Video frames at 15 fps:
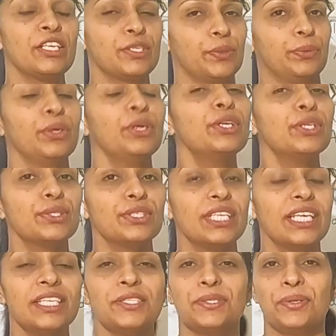So,
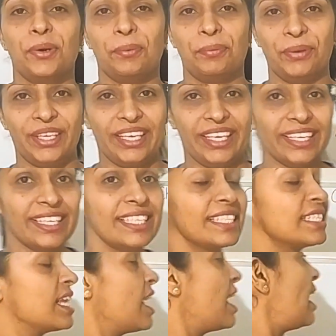today's topic
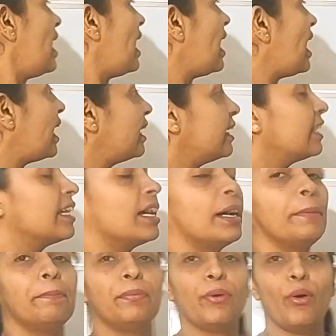is adding
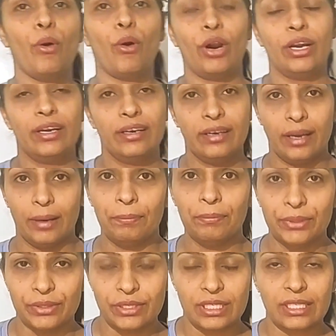up odd
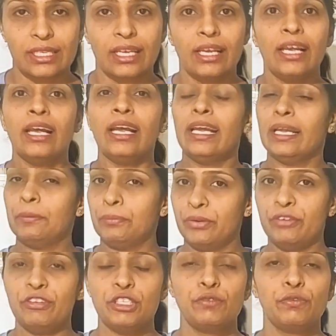numbers. In
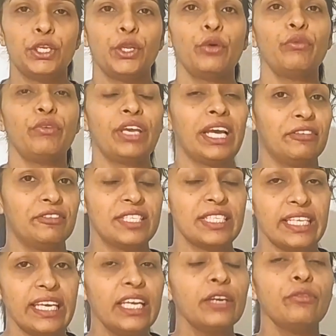previous video, we have
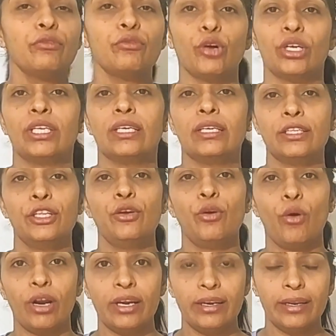seen what are the
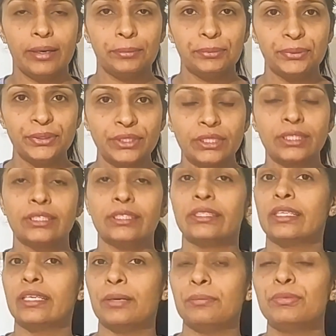odd numbers,
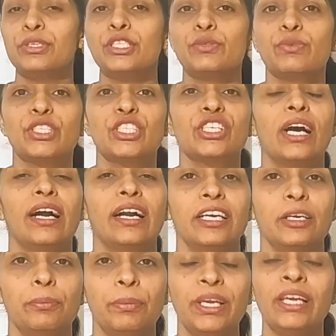the numbers which
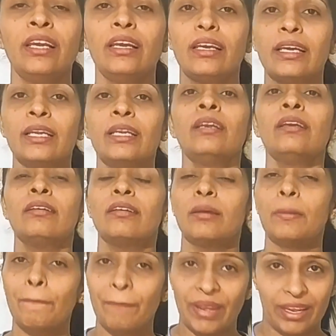can't be in
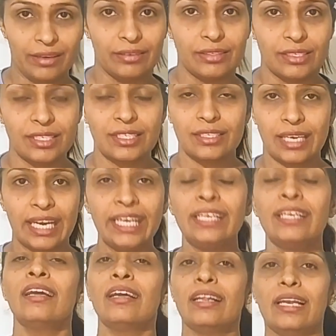pairs,
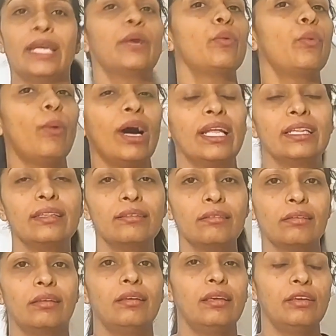right? Like 1,
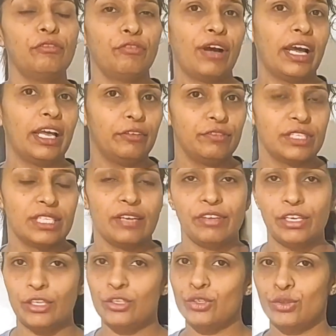3, 5,
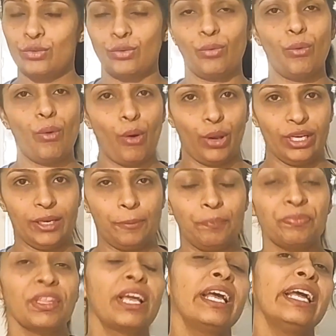7 and so on.
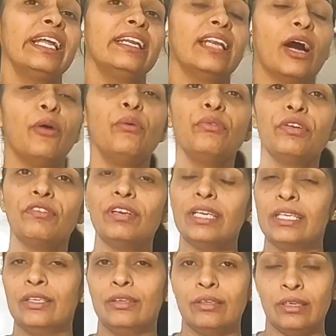Now we will